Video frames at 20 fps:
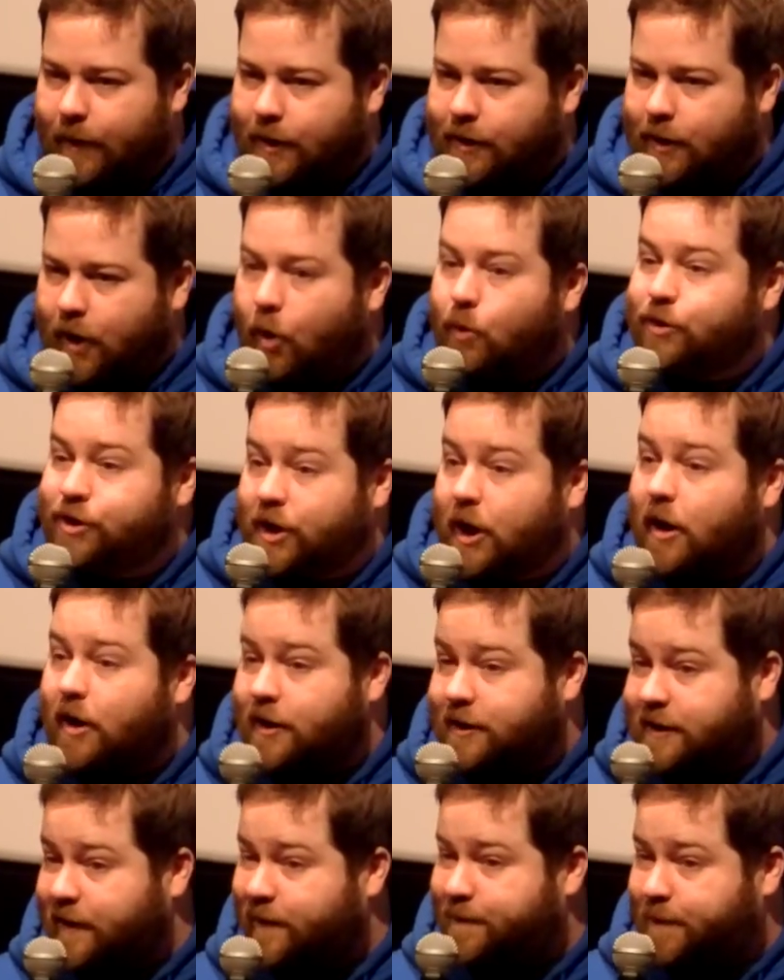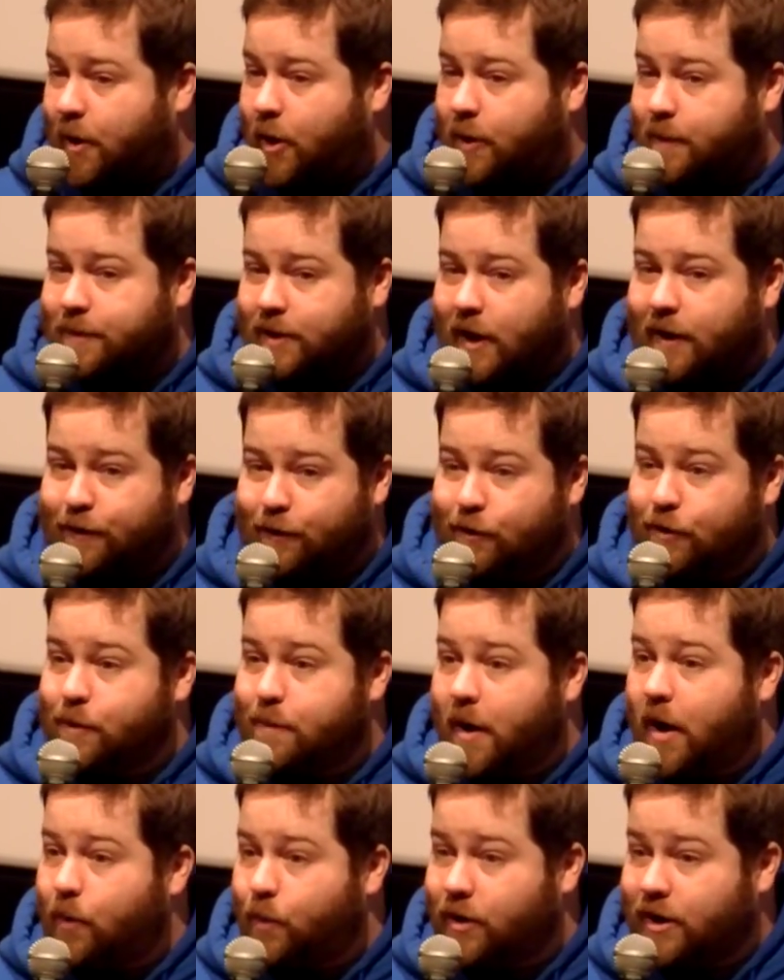really alternative poems that I thought you
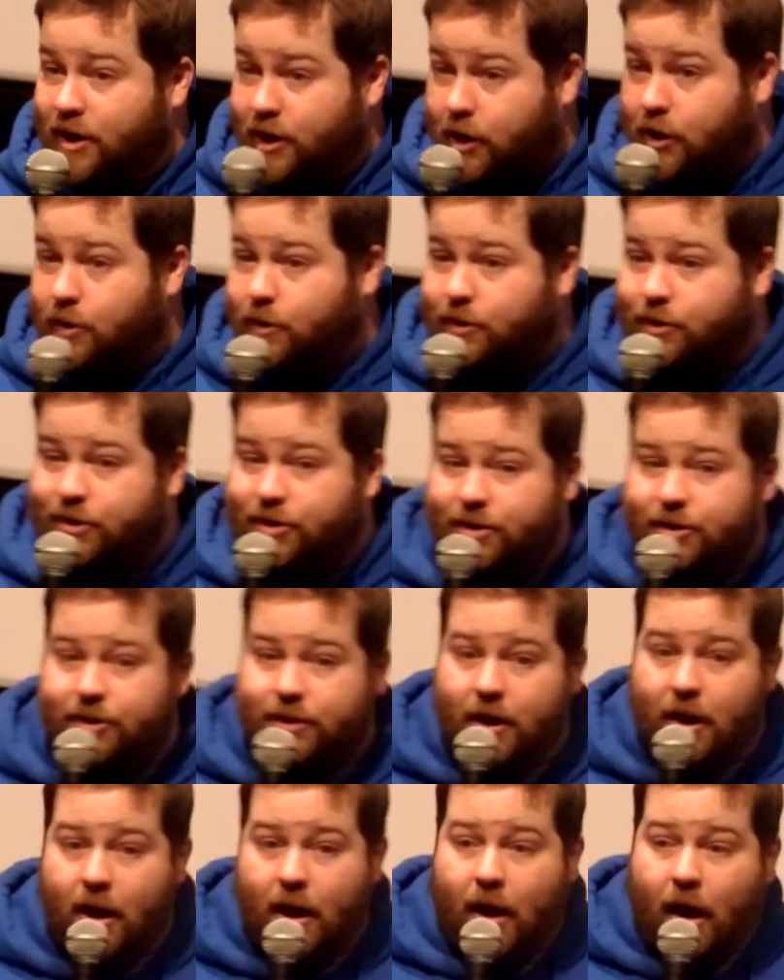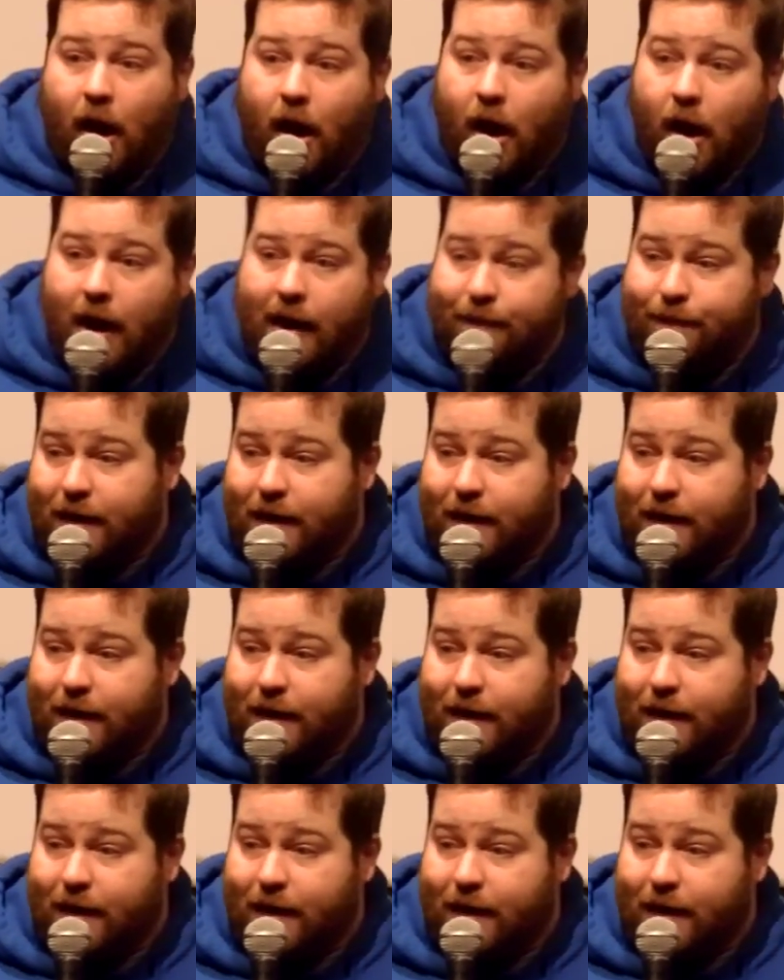might want to use if